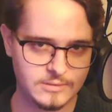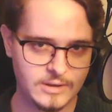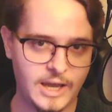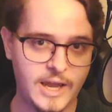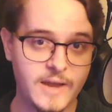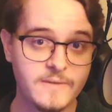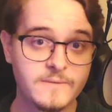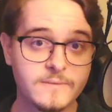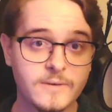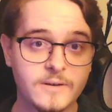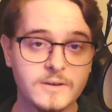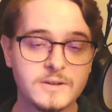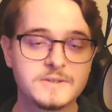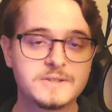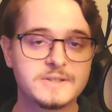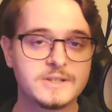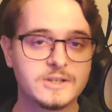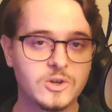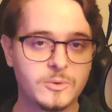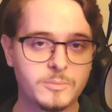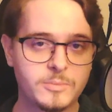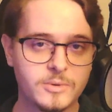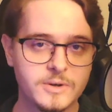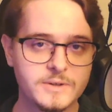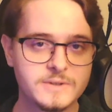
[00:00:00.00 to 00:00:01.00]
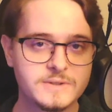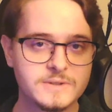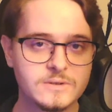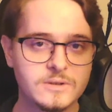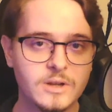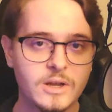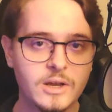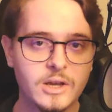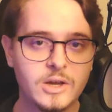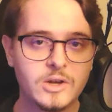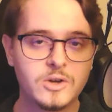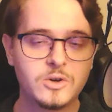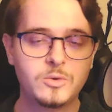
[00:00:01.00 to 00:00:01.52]
I haven't found a single person
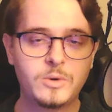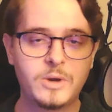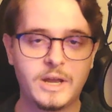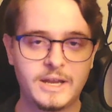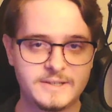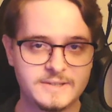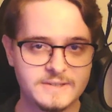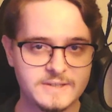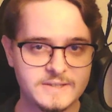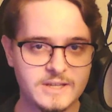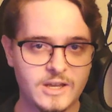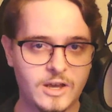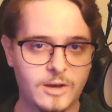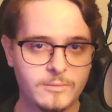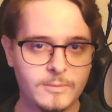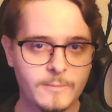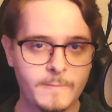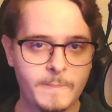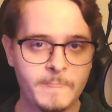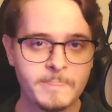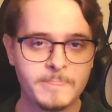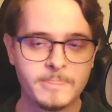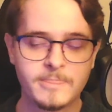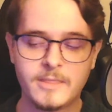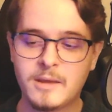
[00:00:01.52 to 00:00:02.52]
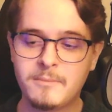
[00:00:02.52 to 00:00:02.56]
who hates this album.